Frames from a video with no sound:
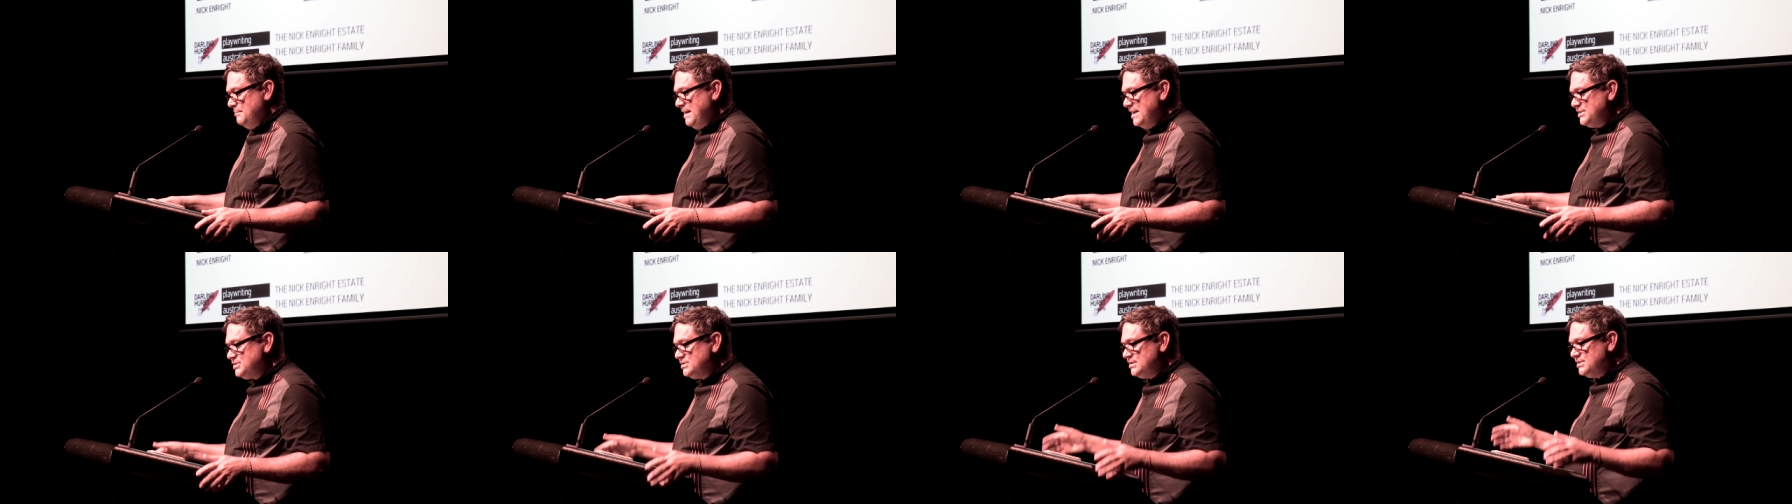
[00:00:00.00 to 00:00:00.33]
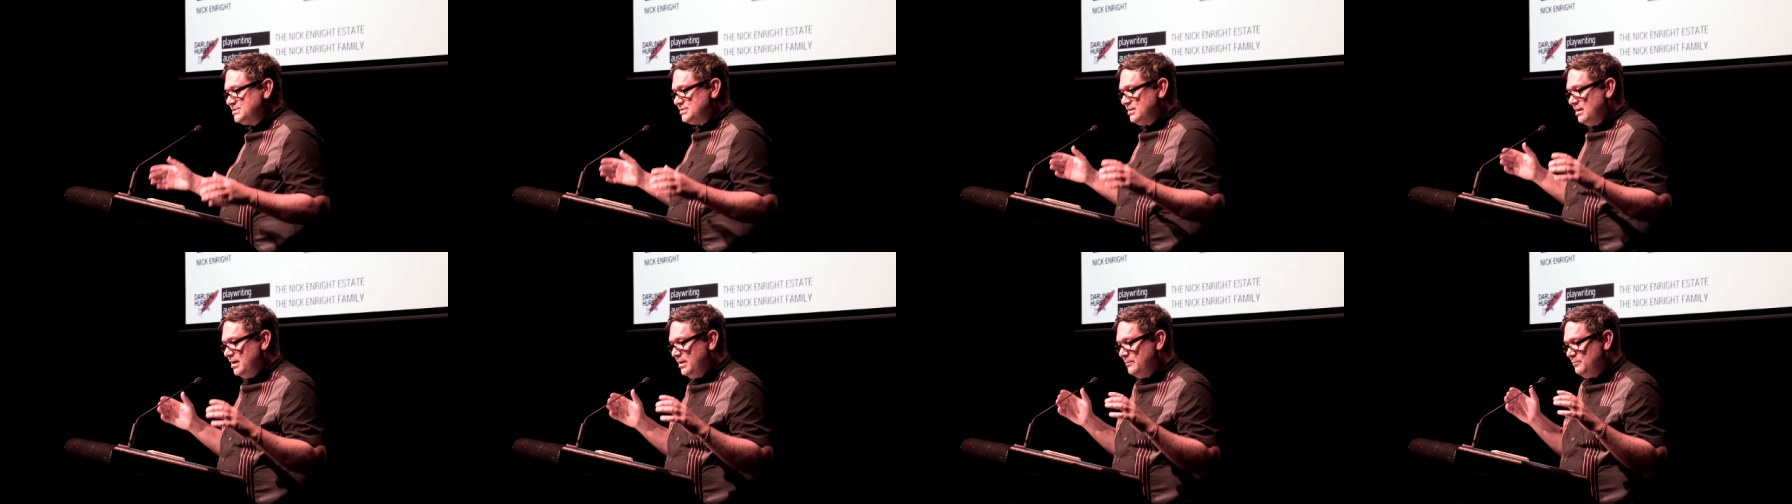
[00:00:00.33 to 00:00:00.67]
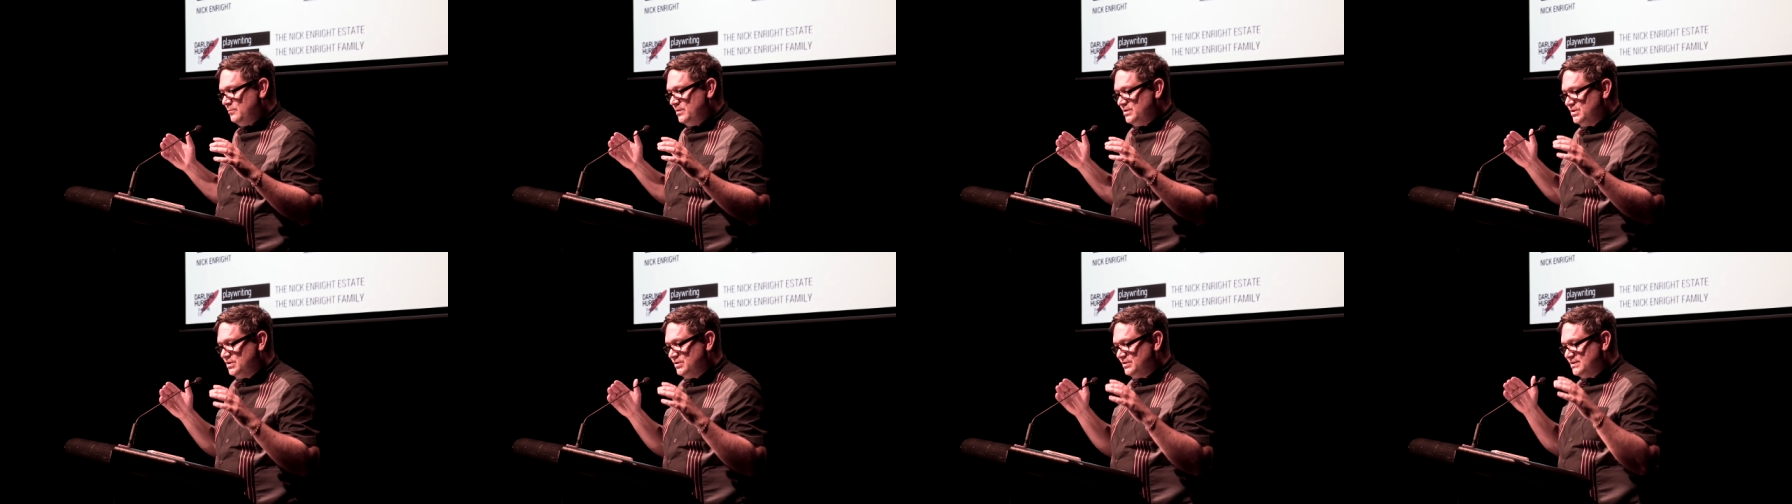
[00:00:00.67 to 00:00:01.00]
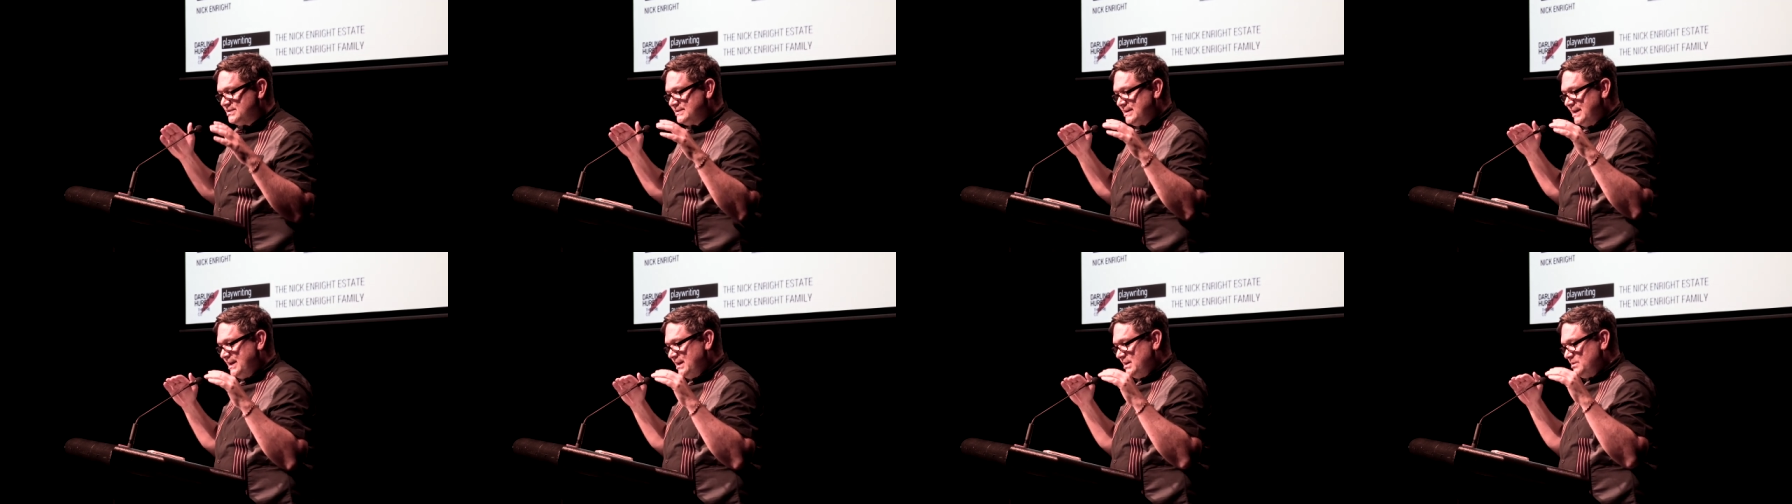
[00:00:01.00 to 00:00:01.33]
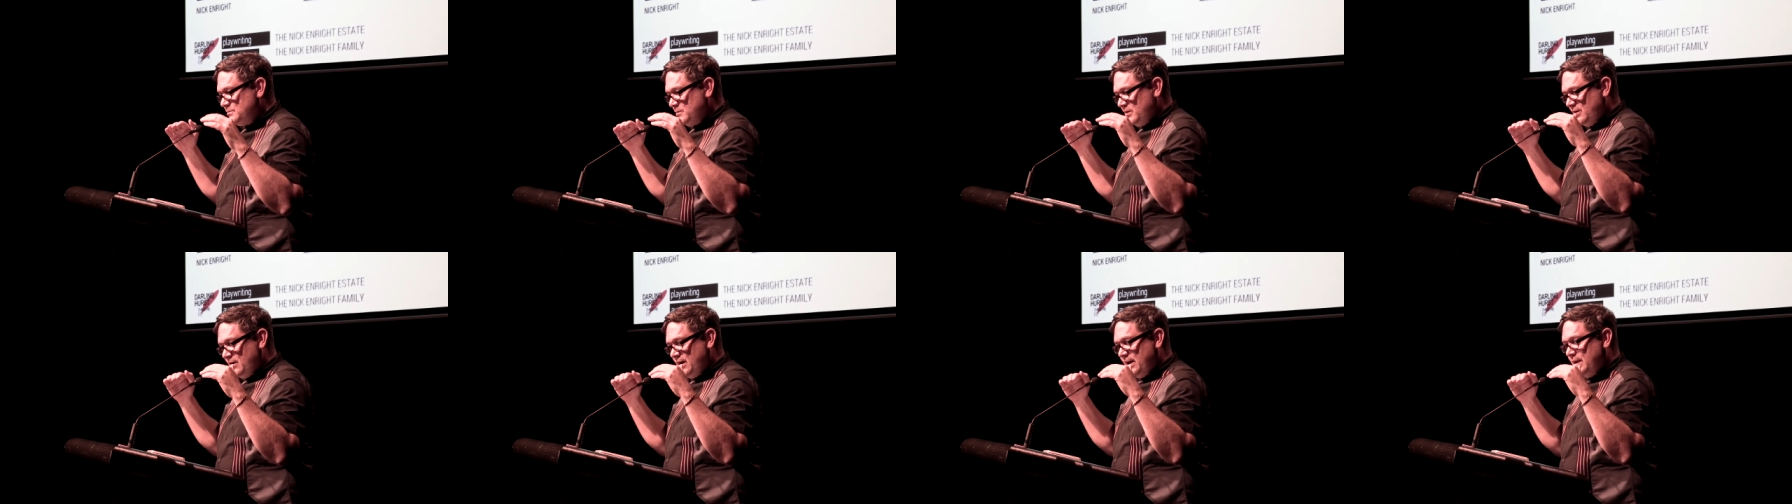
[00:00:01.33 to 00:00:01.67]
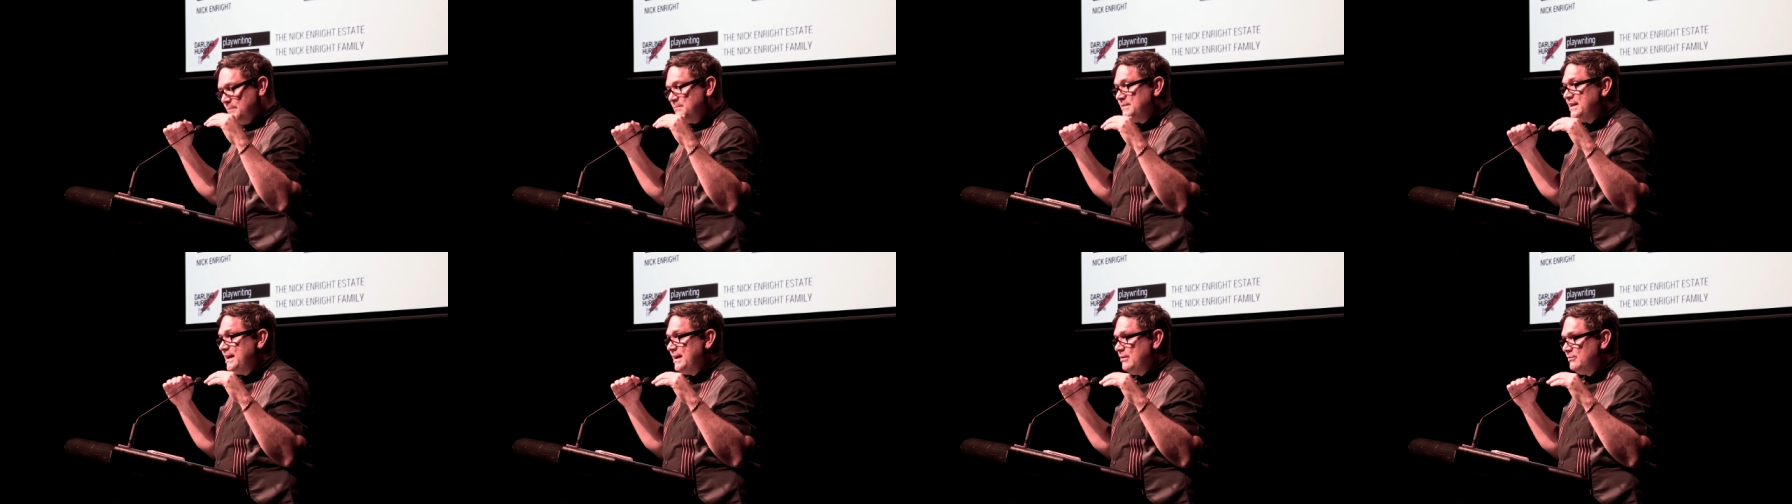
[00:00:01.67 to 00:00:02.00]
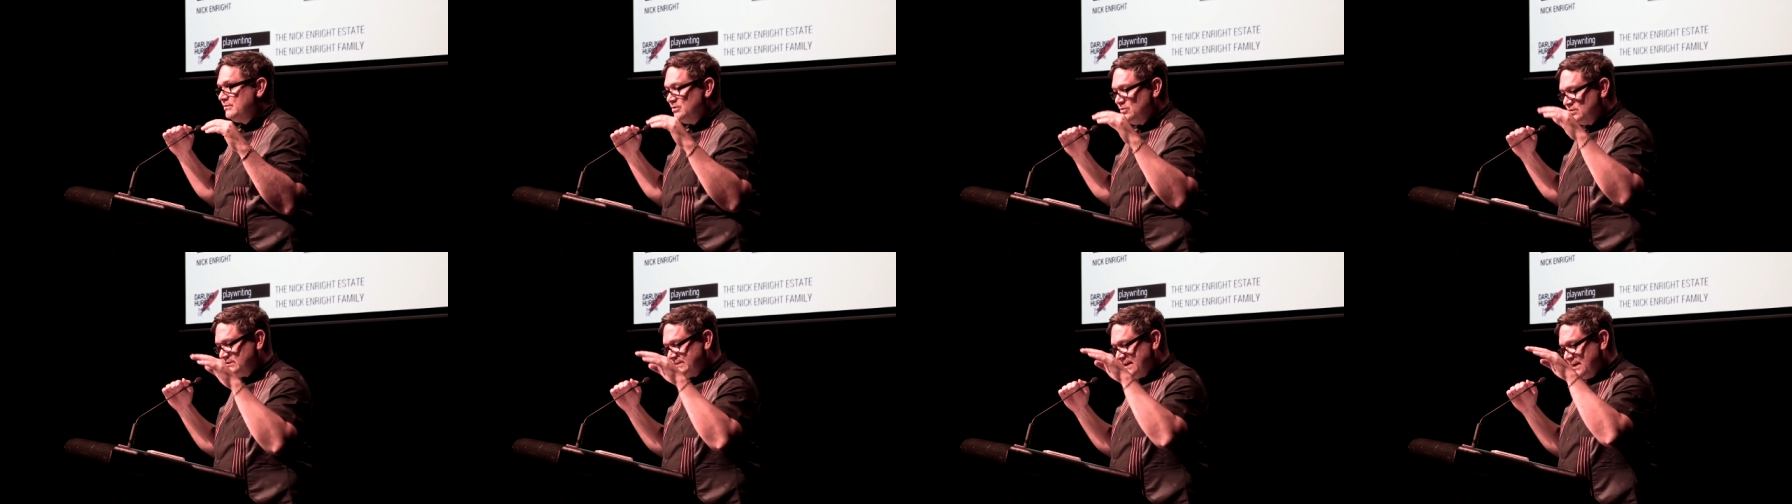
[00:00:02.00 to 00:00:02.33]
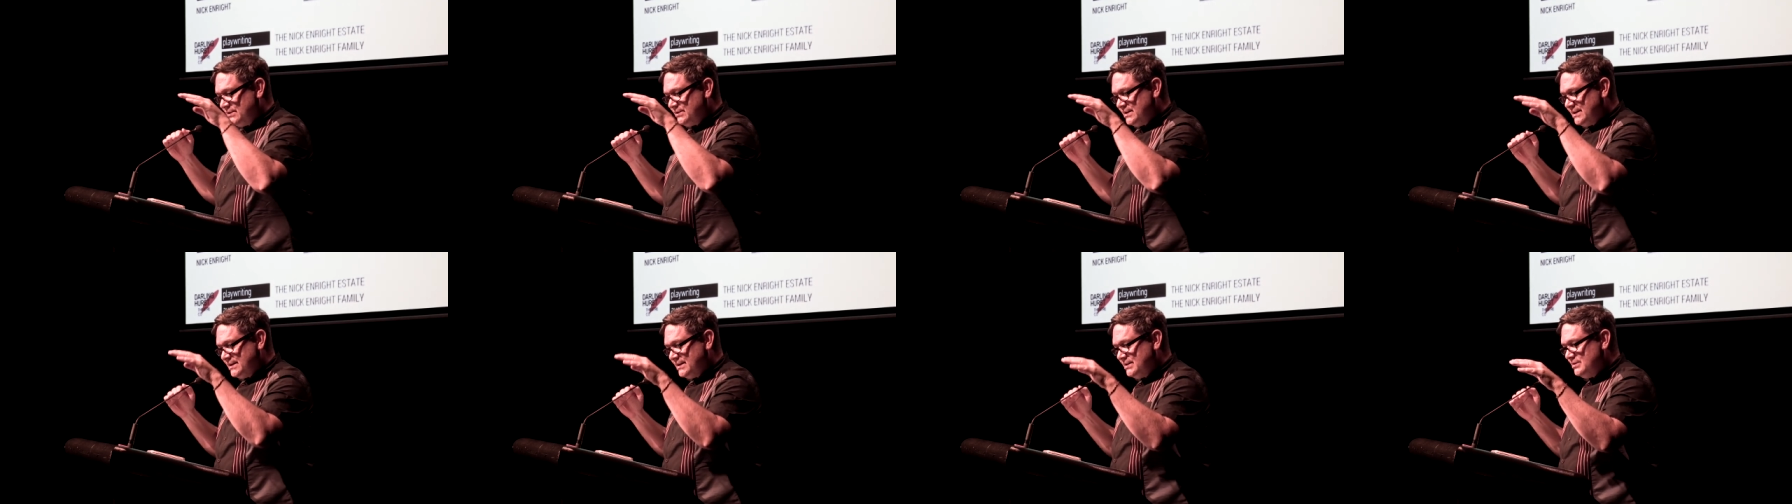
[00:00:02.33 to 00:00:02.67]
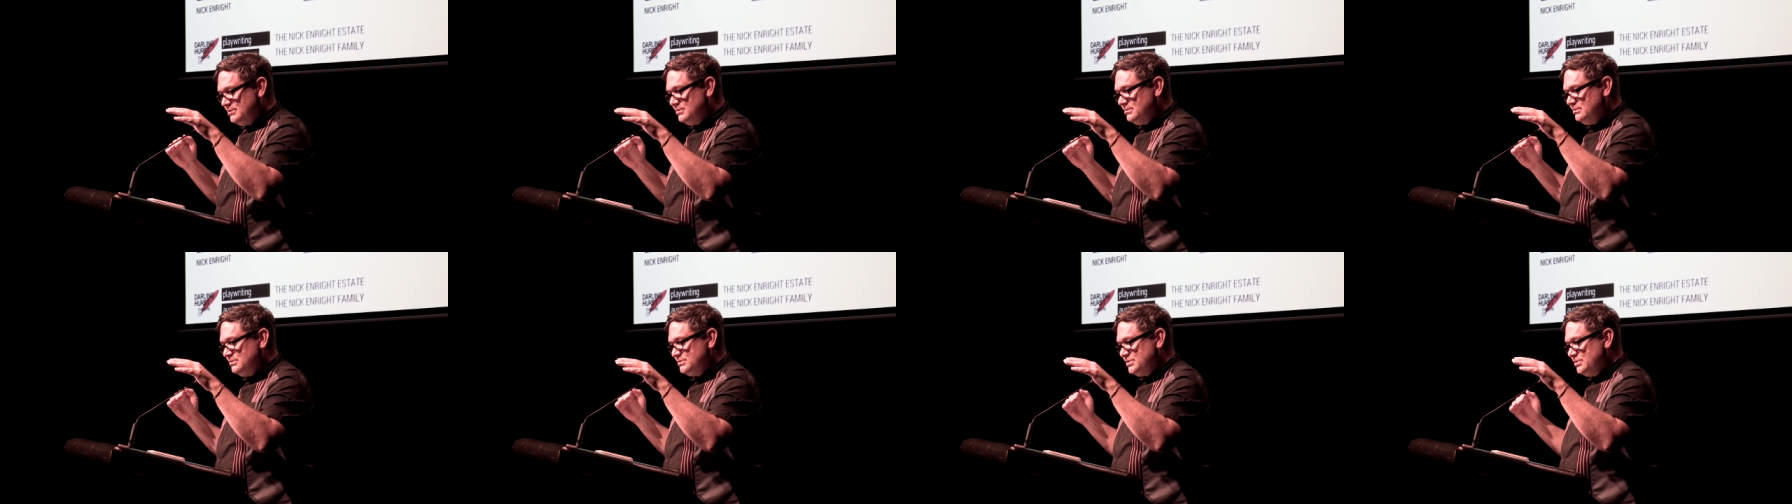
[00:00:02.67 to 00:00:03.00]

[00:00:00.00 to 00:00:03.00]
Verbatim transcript: Imagine a time when you could stand where I am now and look down the hill